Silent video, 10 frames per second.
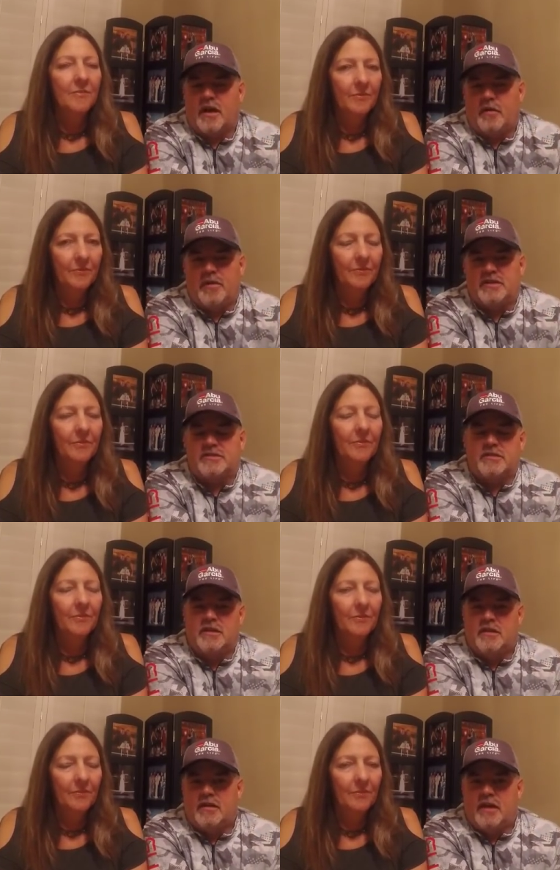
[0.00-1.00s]
Speaker 1: comments,
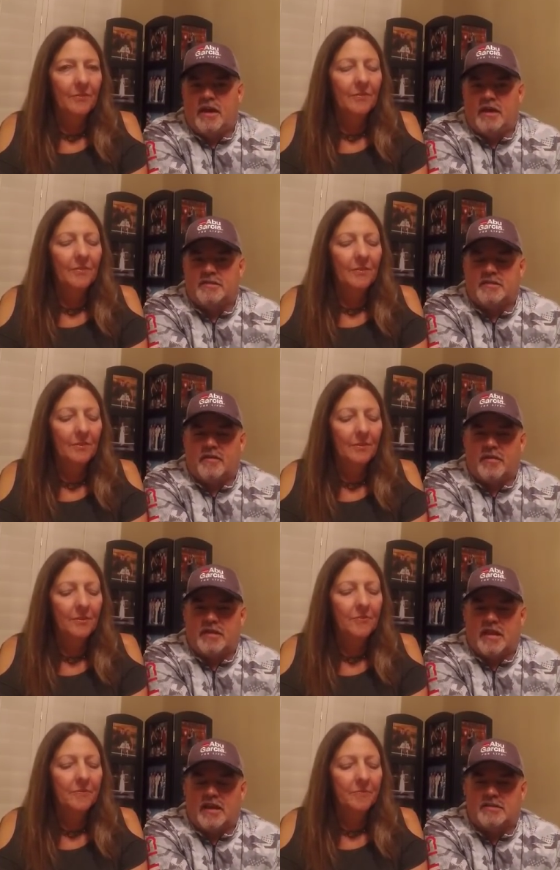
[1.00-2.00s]
and stuff
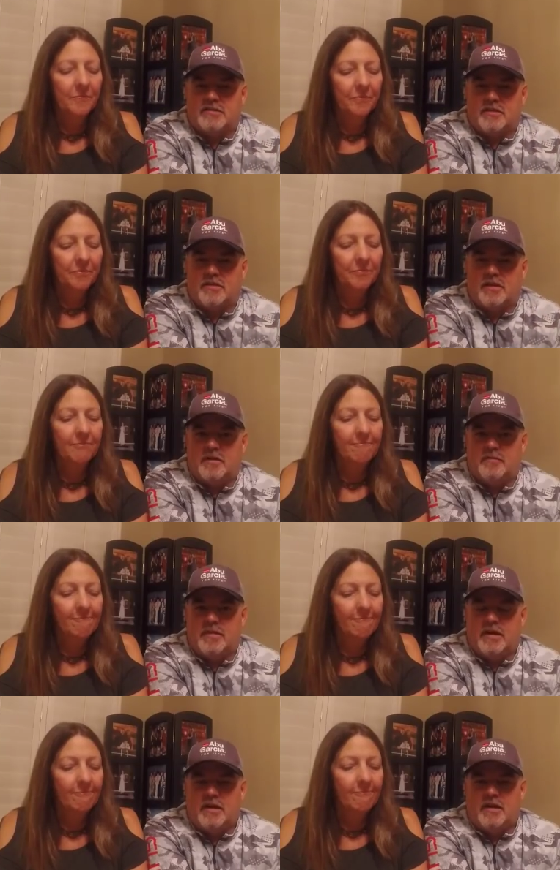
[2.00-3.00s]
like that. So
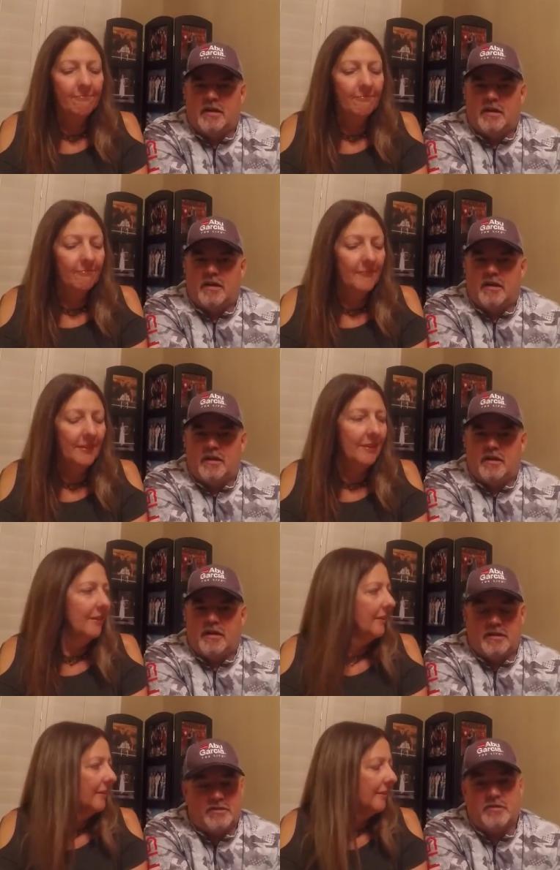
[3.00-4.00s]
um, uh,
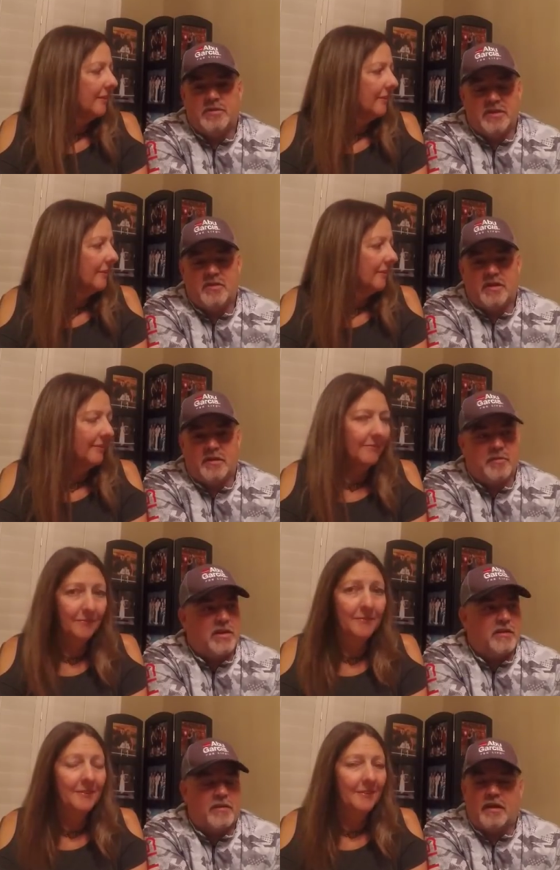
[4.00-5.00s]
and she'll be doing it
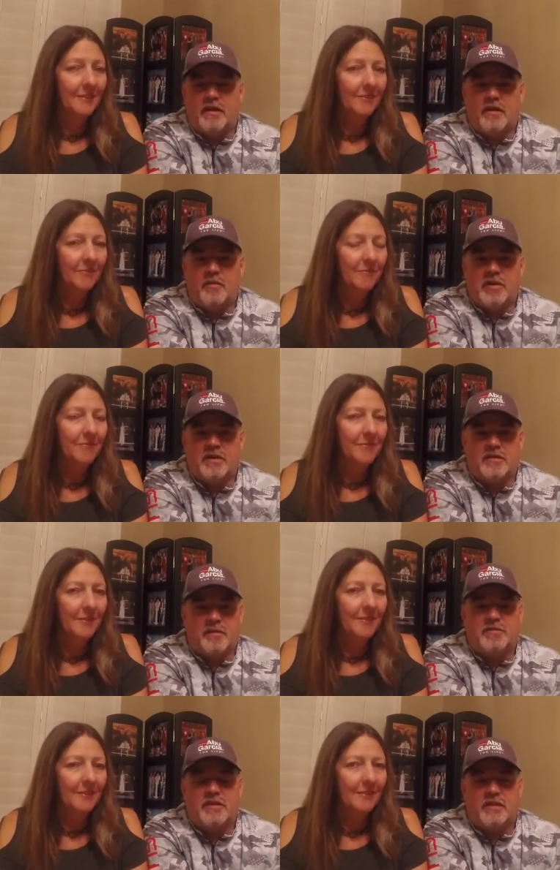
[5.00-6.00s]
because I know because
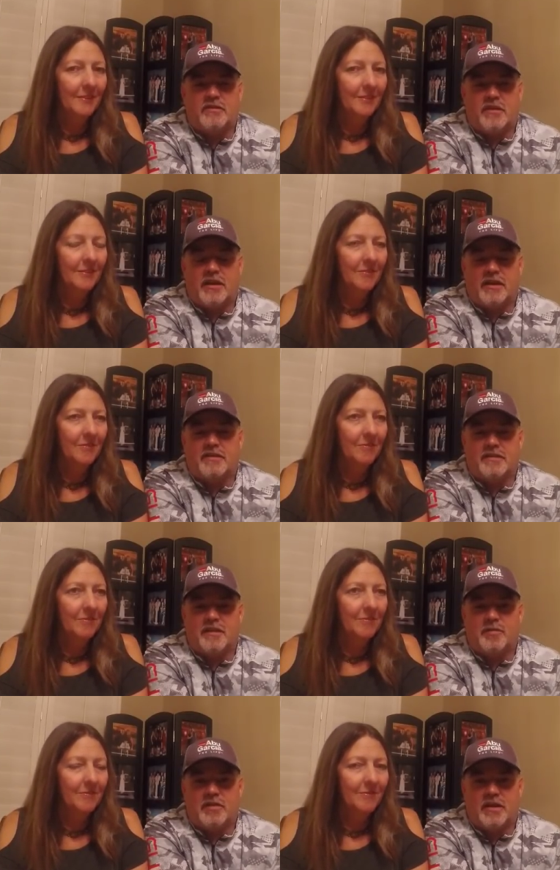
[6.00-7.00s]
I'm sitting there trying to get to
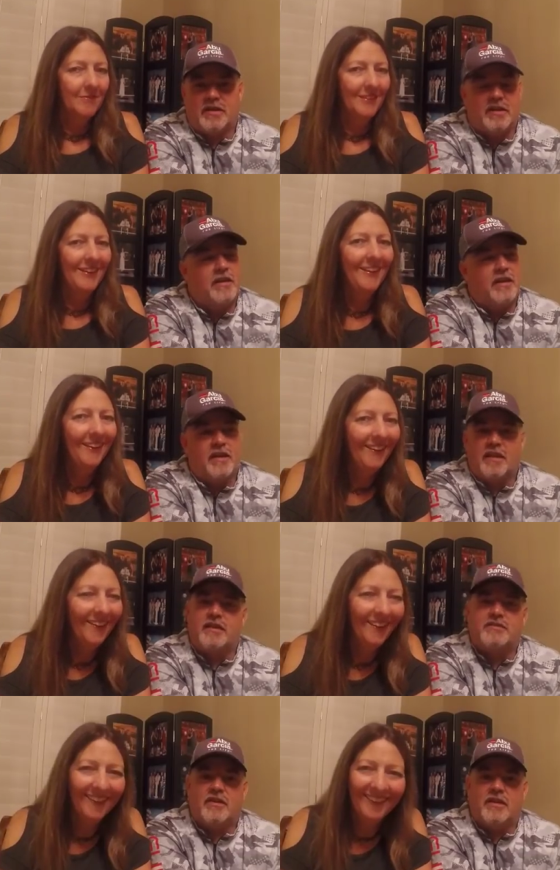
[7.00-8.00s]
sleep at night and the
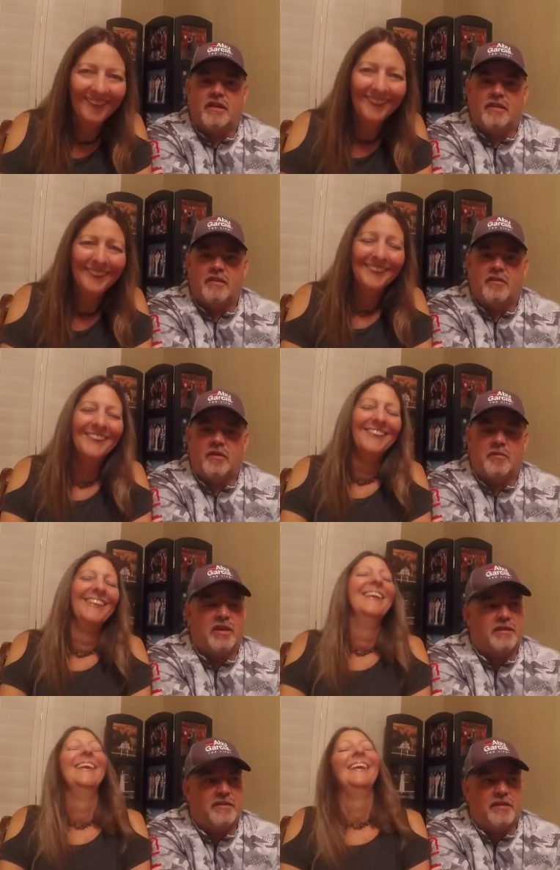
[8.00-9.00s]
lights on in the other room
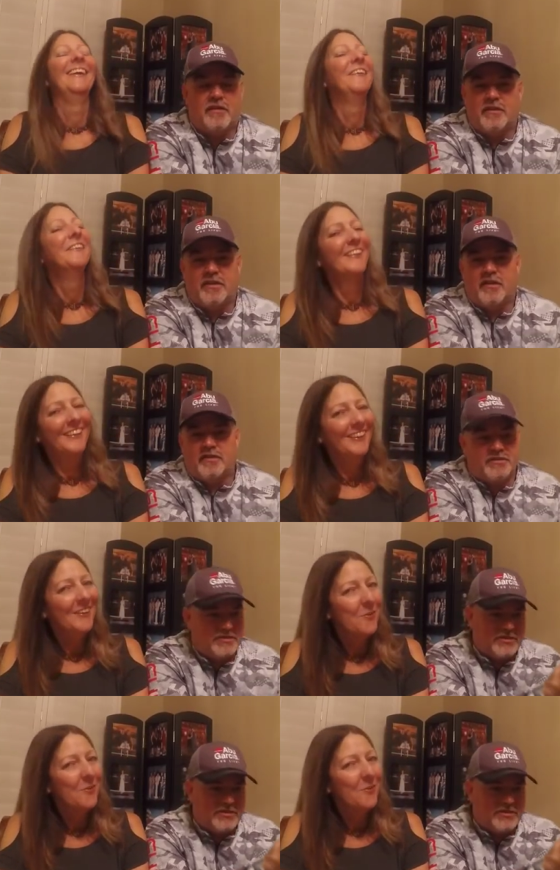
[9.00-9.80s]
and I see her in there